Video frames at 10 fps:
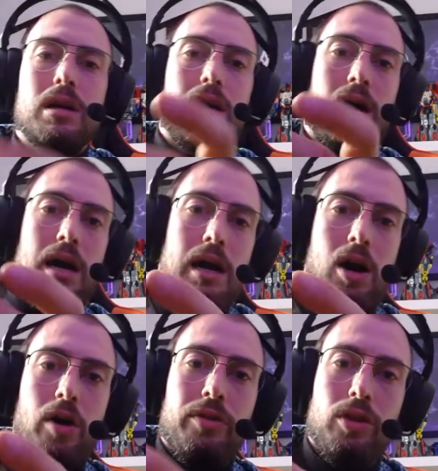
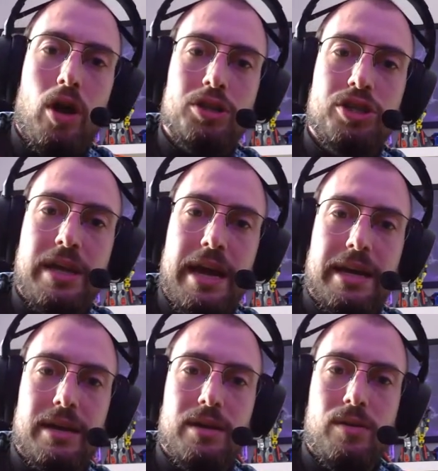On the
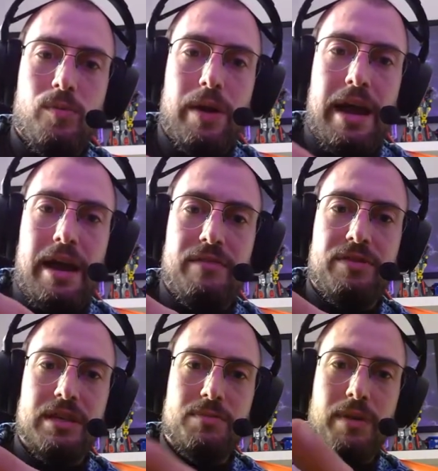Logitech, we have
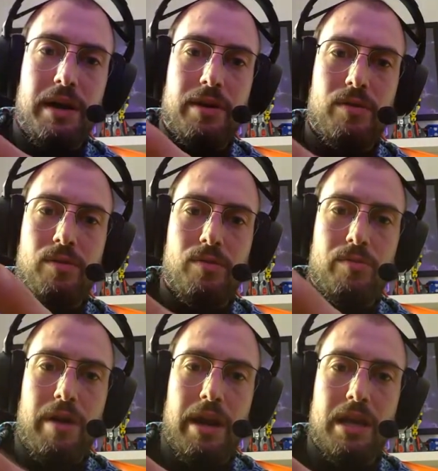this button
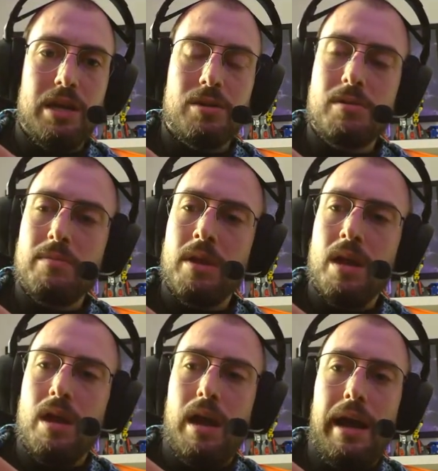right here,
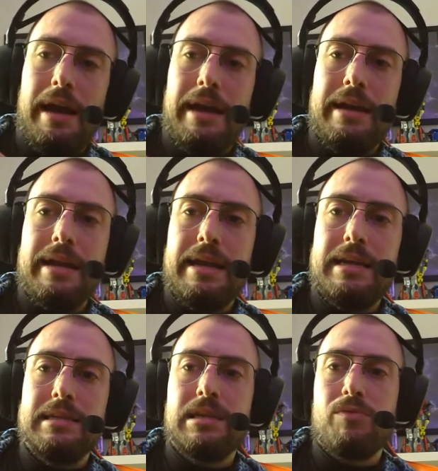and it
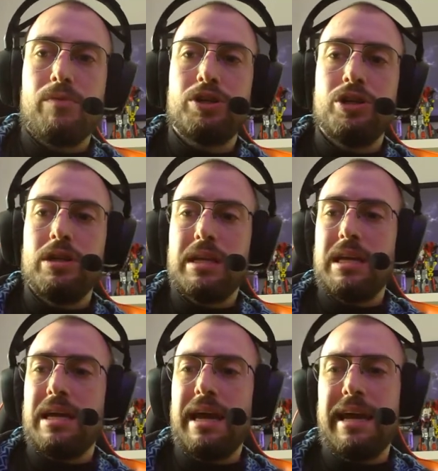is
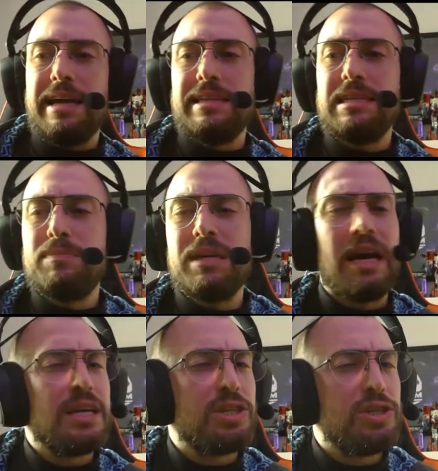originally a
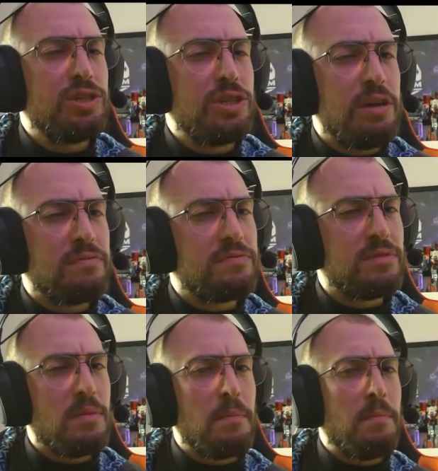DPI shift
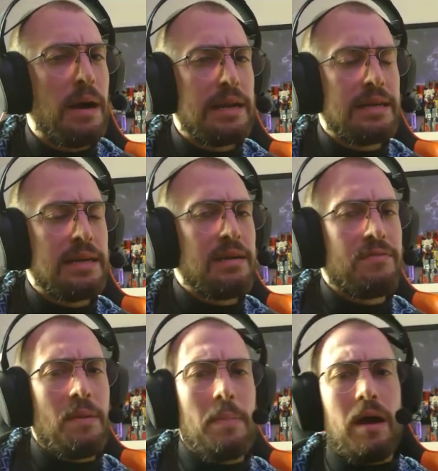button, if
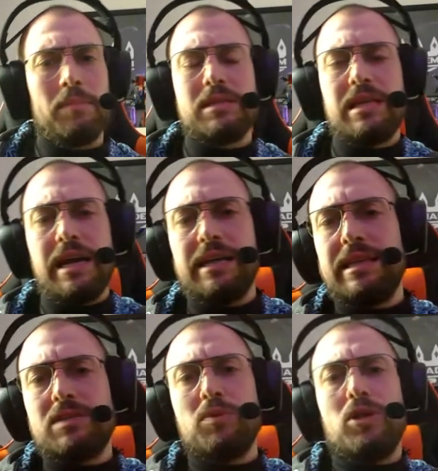I'm not mistaken.
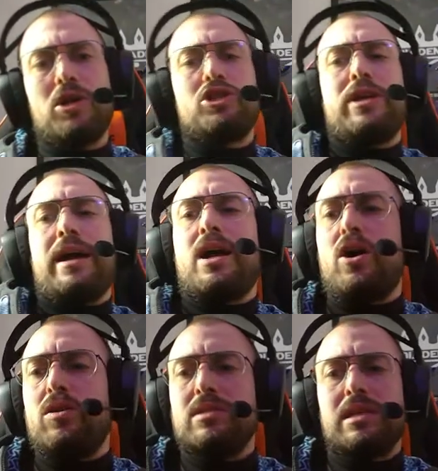That's what Logitech
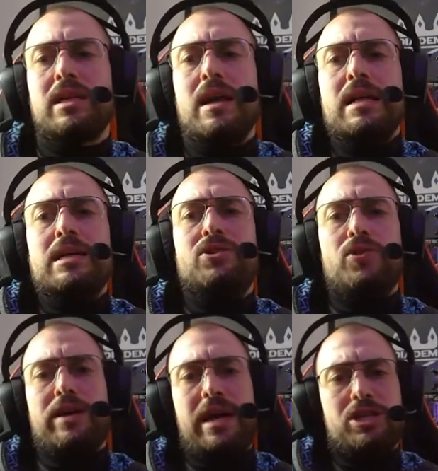calls it. So you
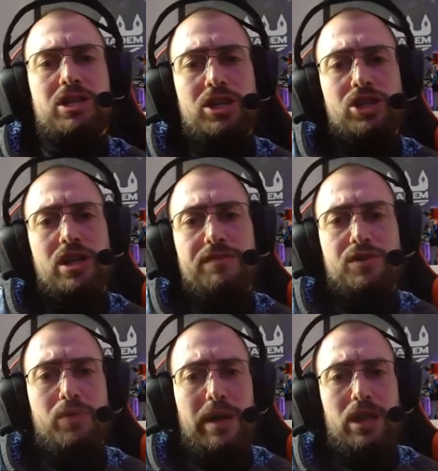can actually shift
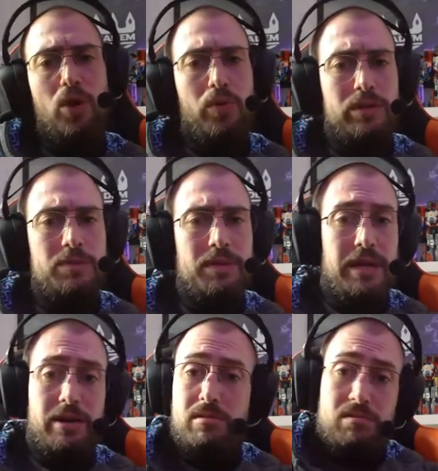to a lower
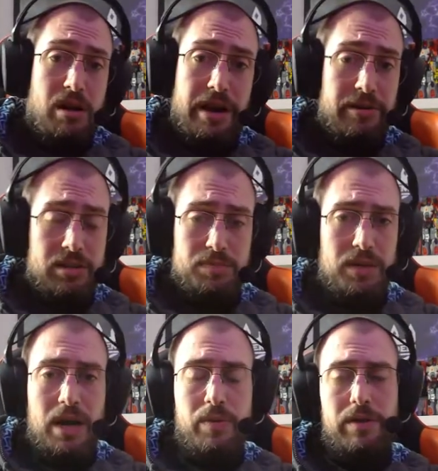DPI or higher
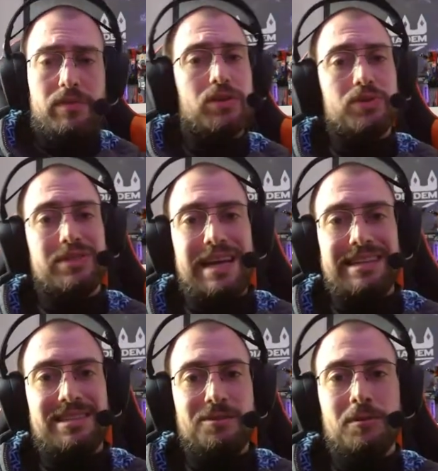DPI, whatever you set
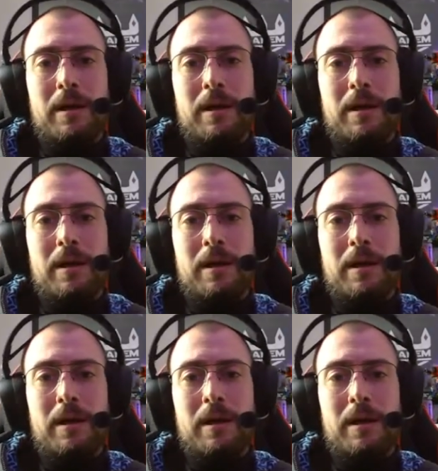it to.